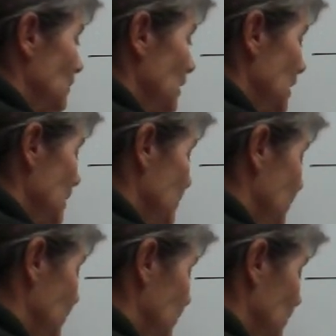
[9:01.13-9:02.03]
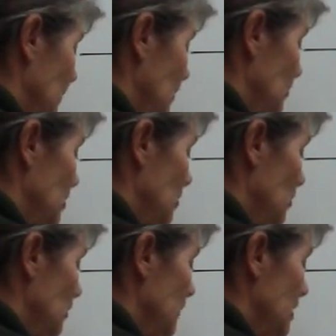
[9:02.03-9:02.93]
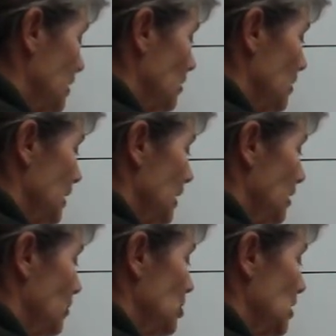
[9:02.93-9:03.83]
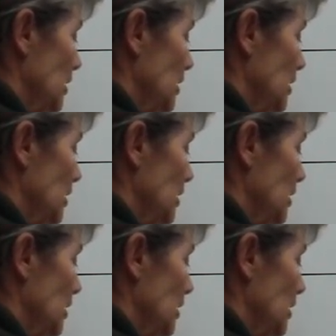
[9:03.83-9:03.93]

right? You're not harvesting all the high energy